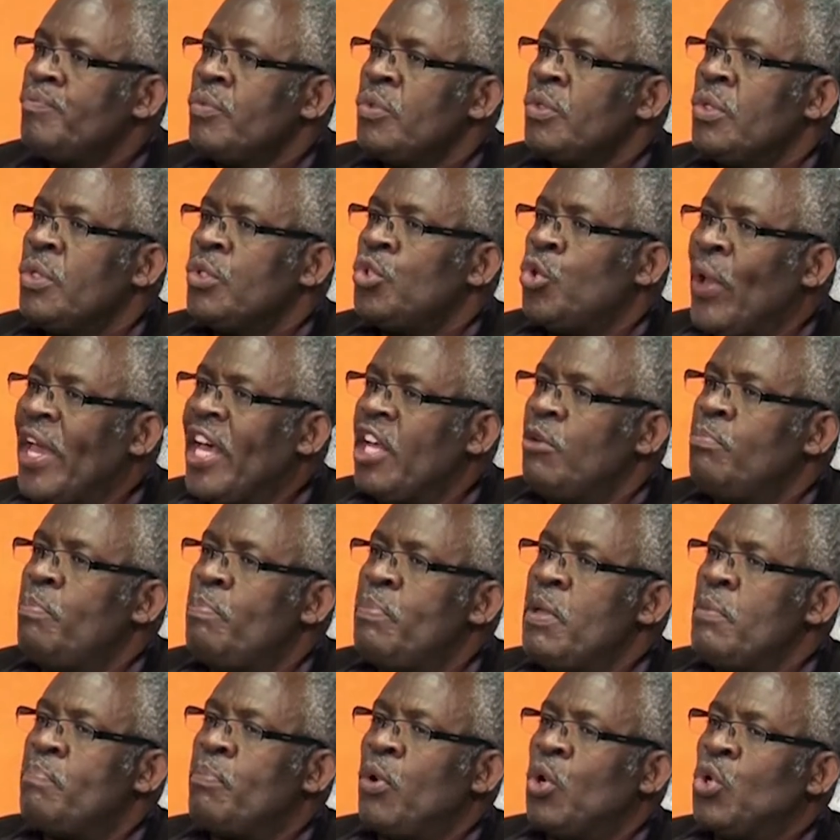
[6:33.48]
to help
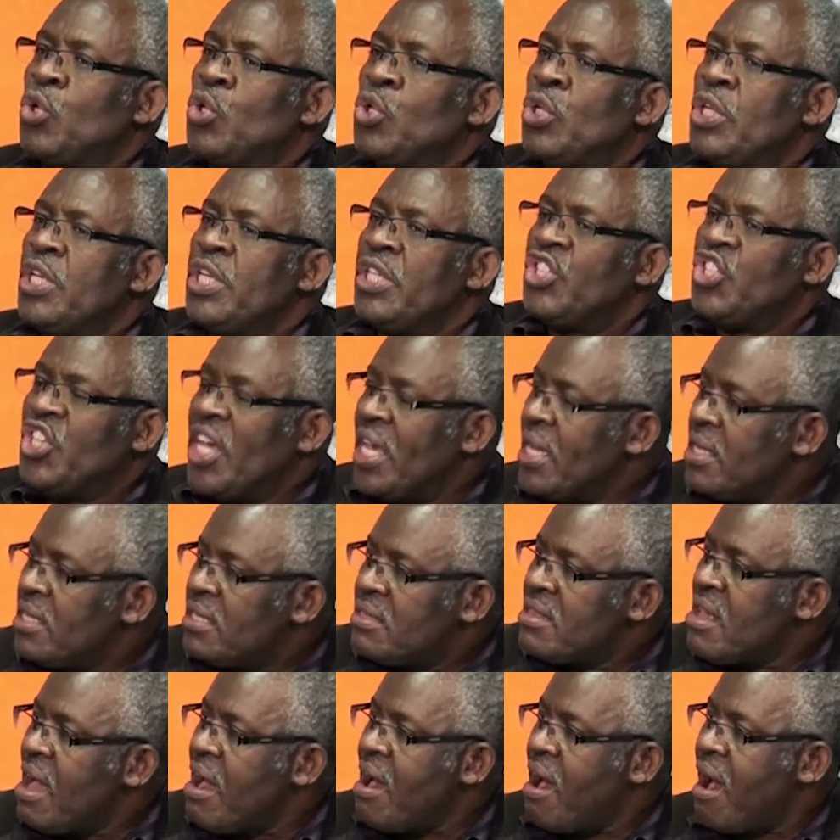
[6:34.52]
people
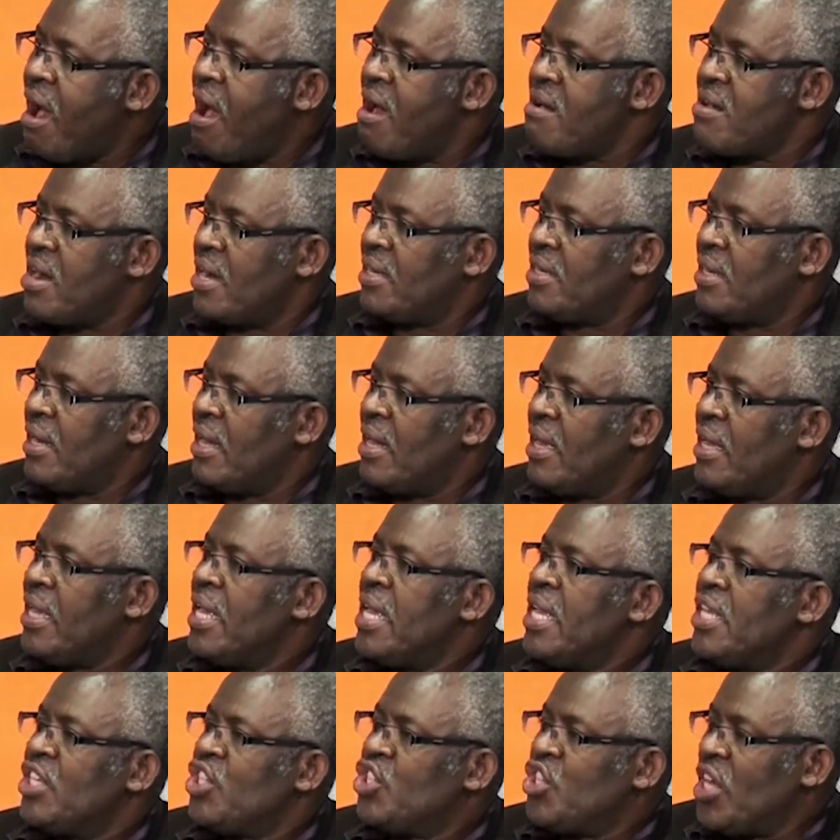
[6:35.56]
change their character,
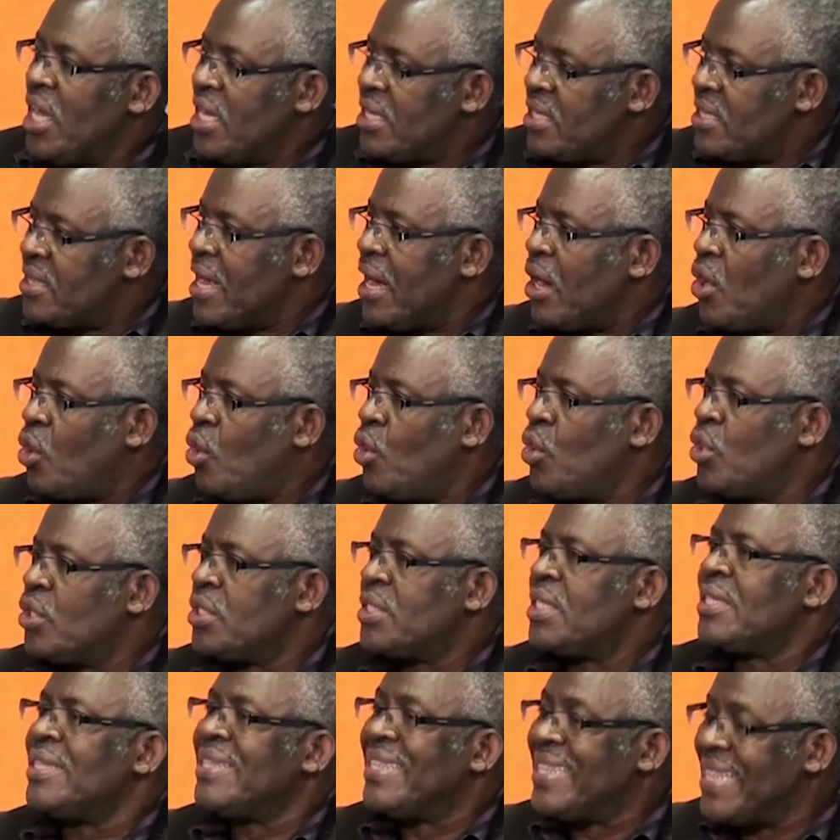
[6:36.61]
change their
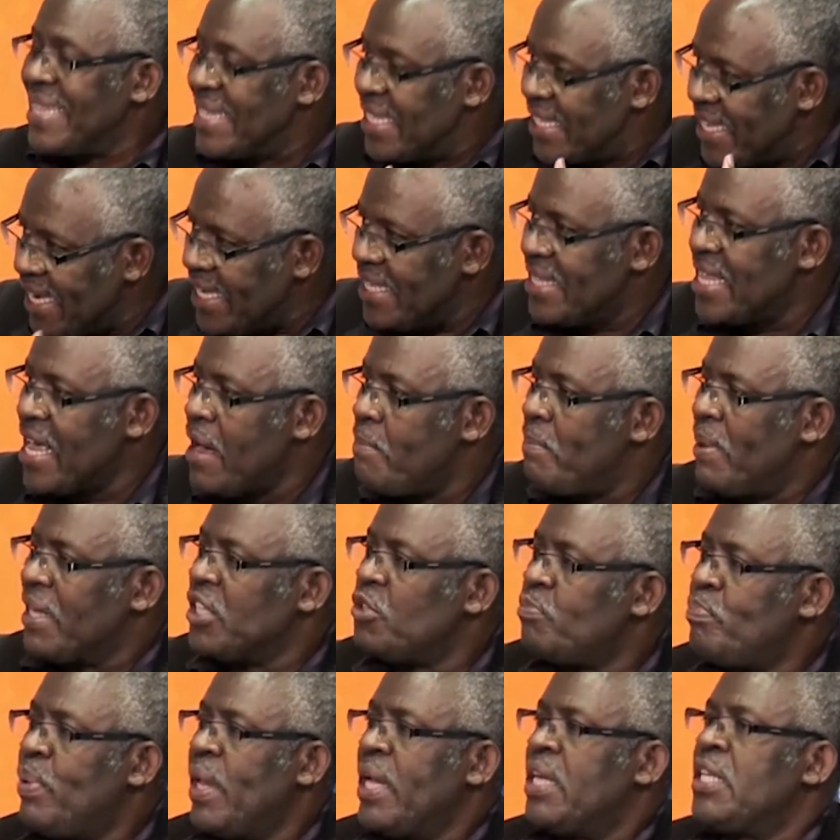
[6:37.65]
goals, change their
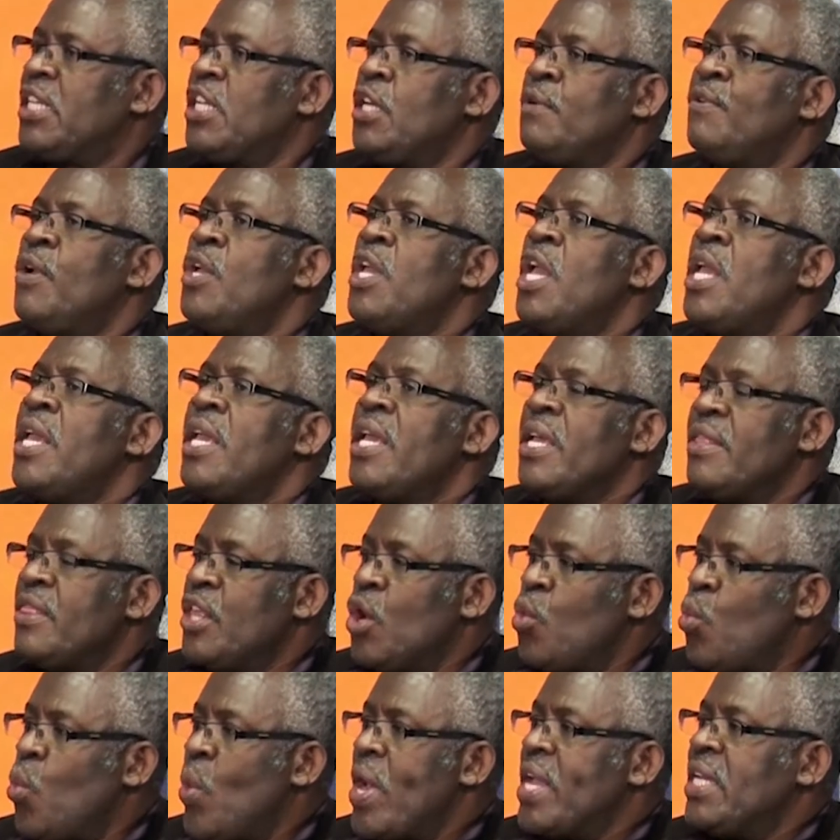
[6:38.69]
perspective in
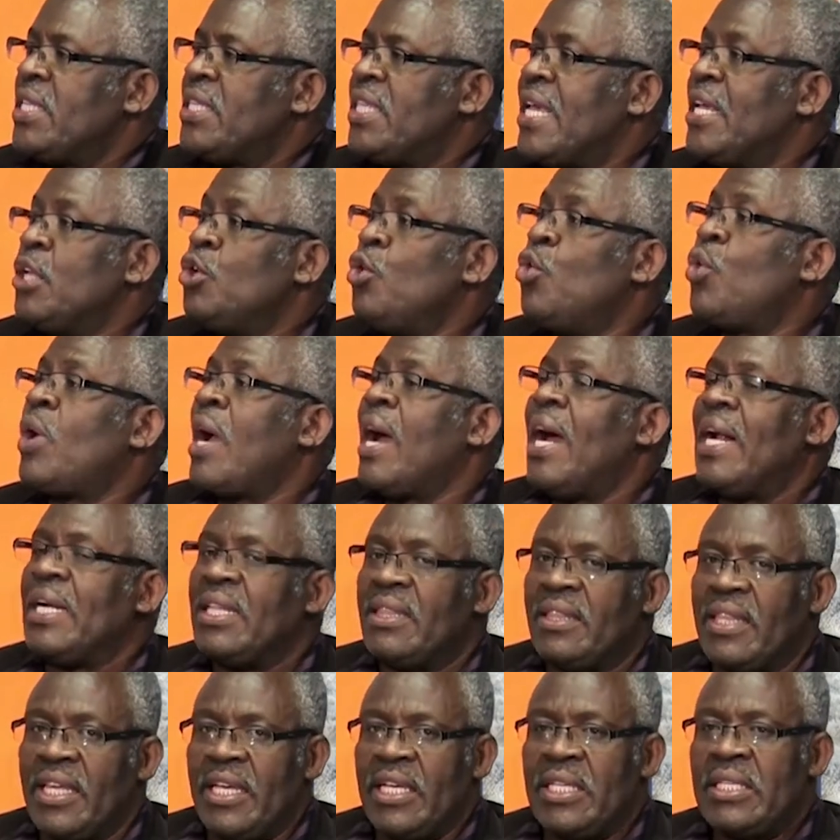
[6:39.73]
the ways they look at
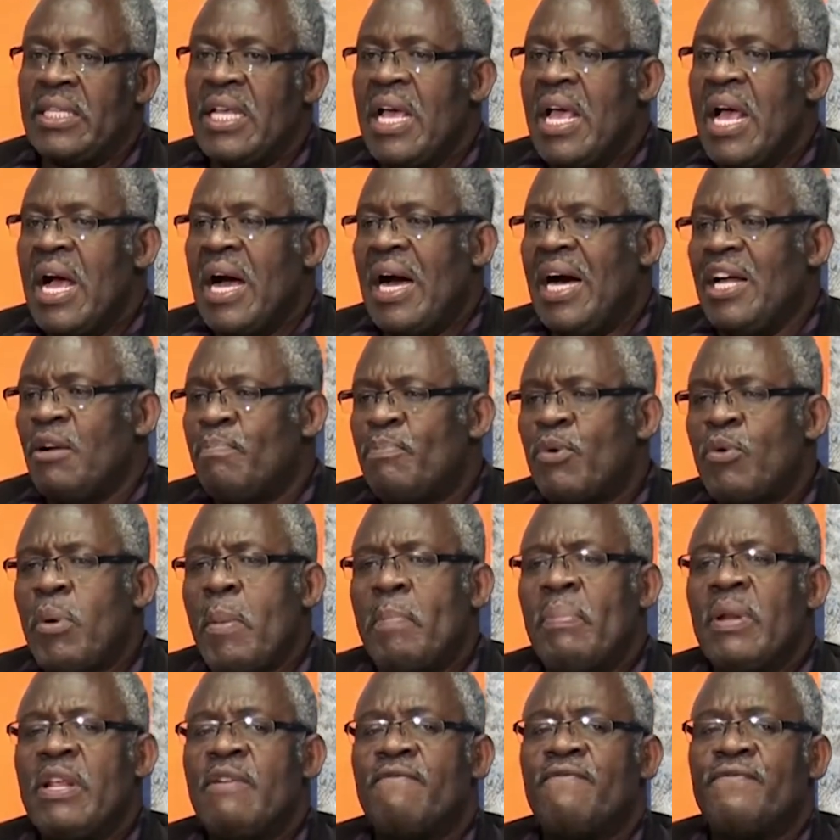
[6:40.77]
things, and
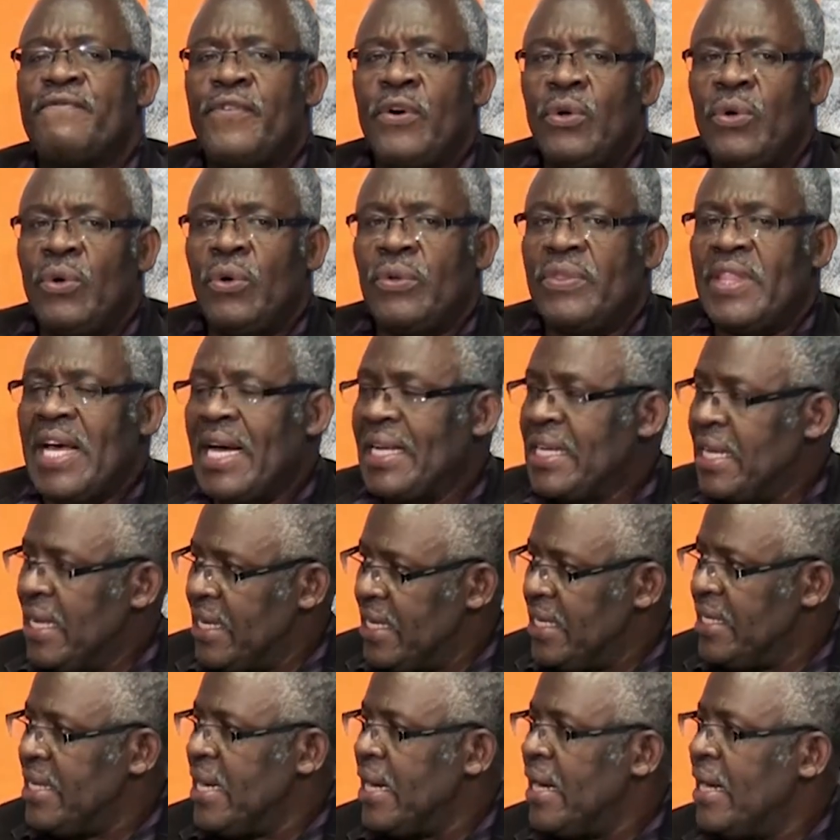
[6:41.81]
probably follow that
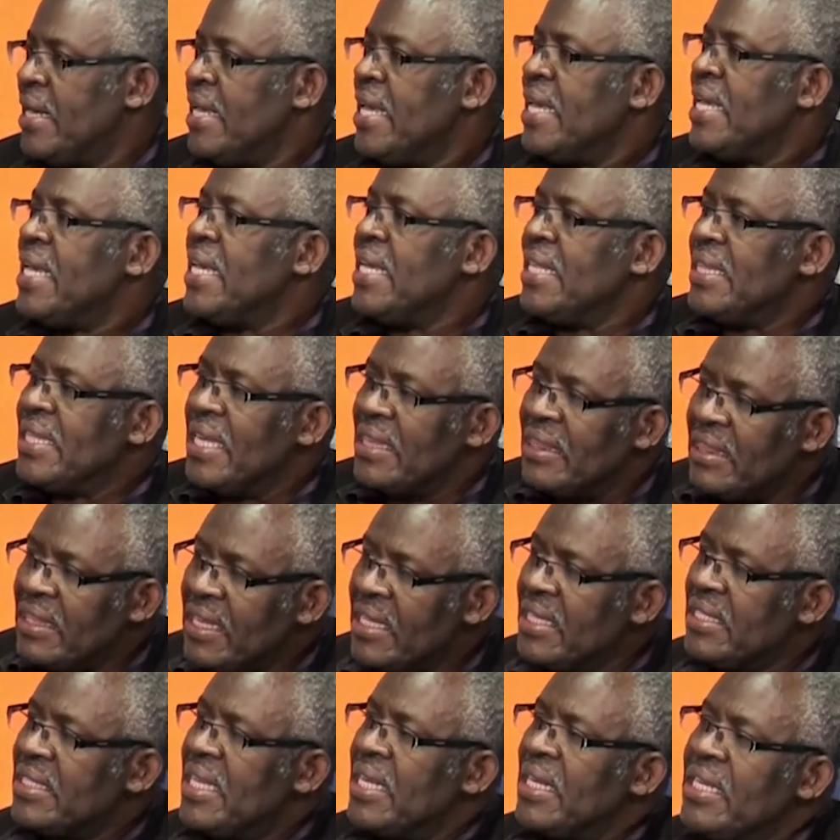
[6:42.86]
leader in the
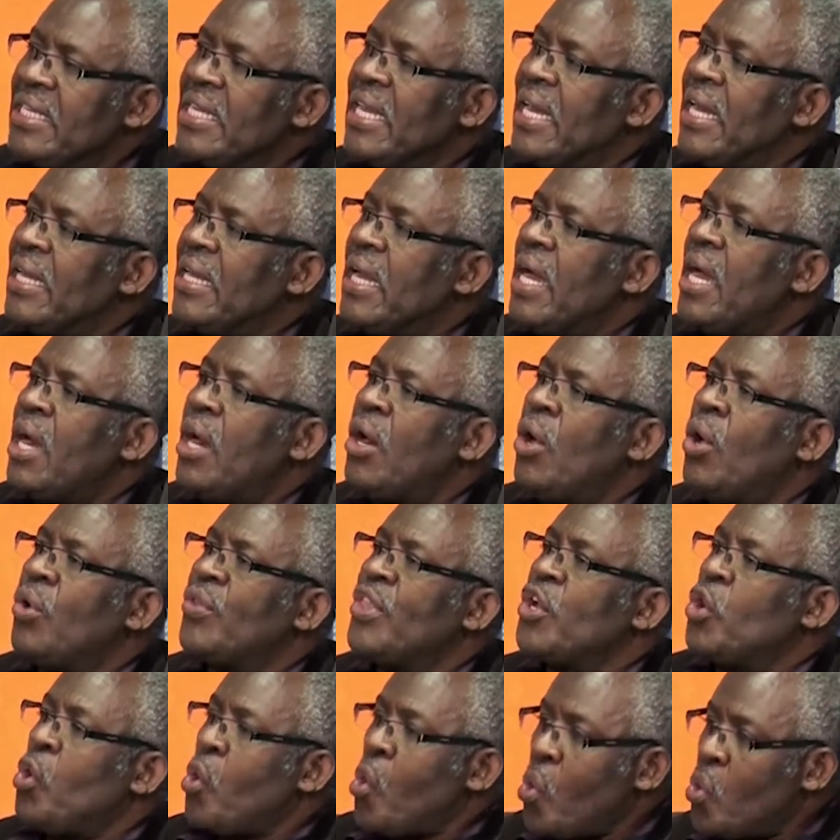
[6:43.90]
things the leader or
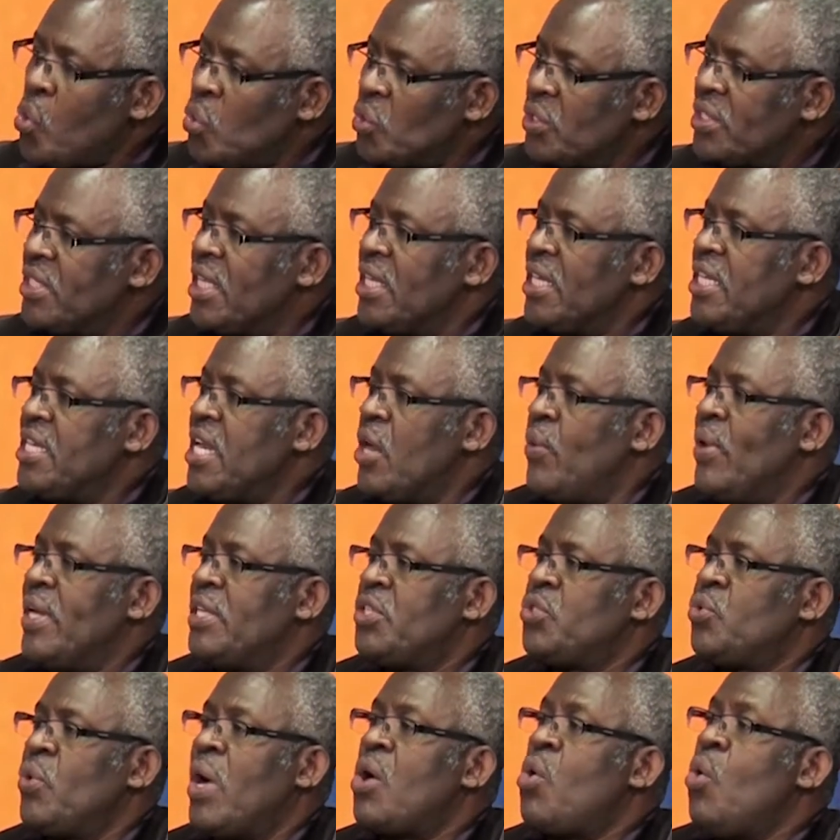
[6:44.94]
the cause the leader
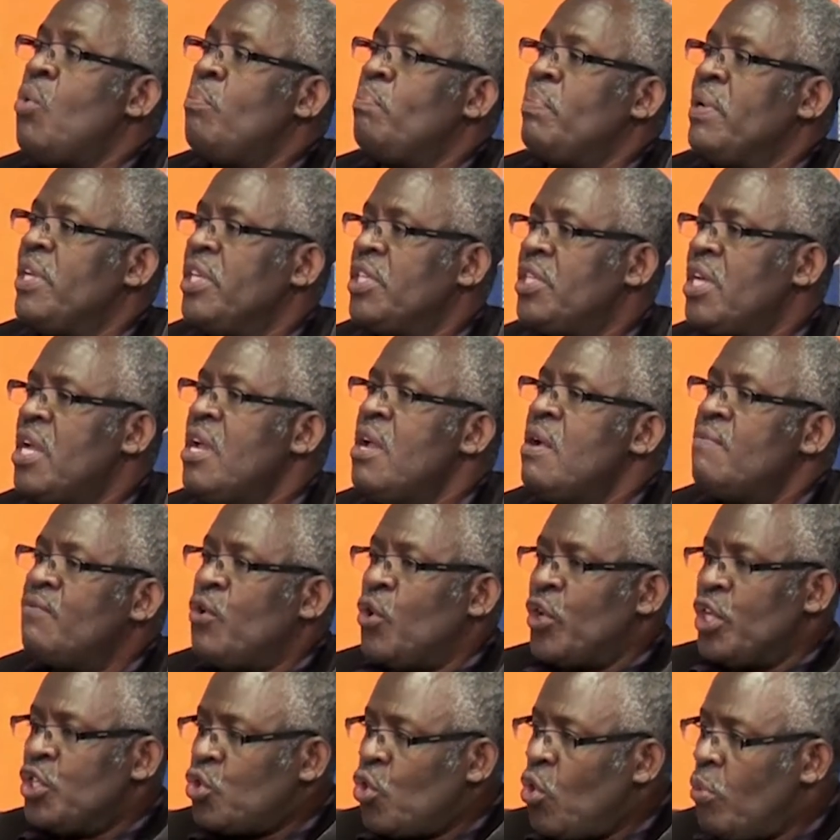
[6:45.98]
wants to accomplish
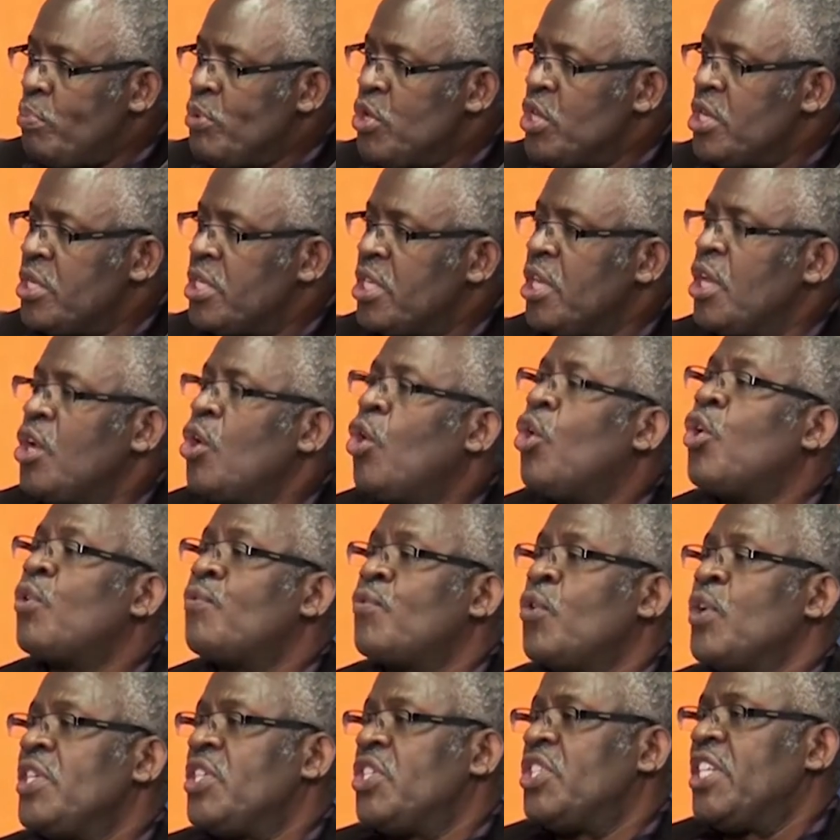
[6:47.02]
for his community or
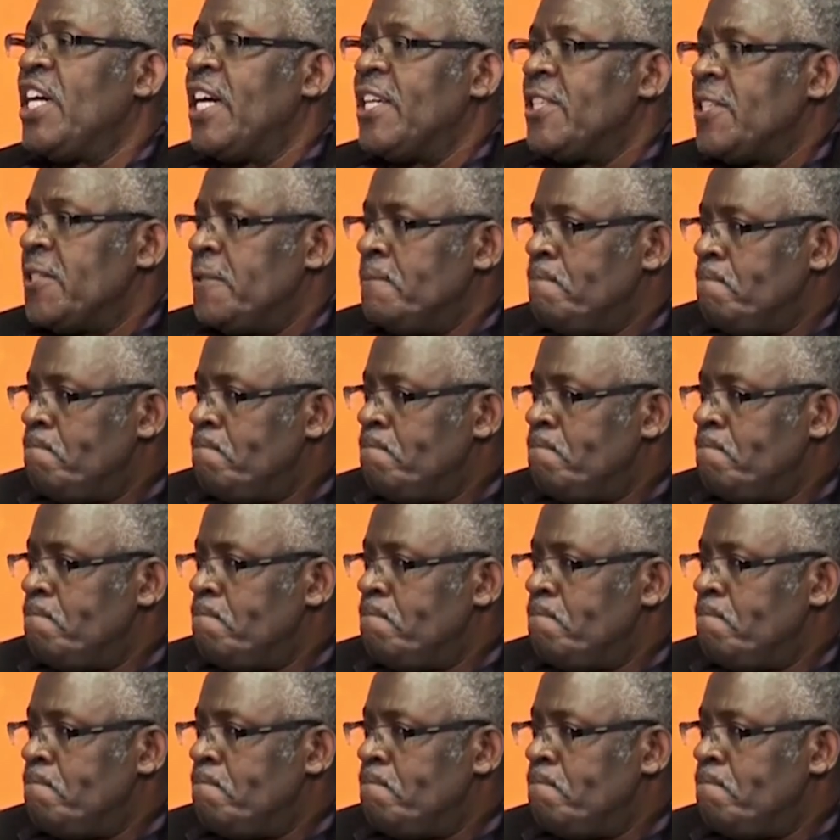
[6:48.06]
for his church.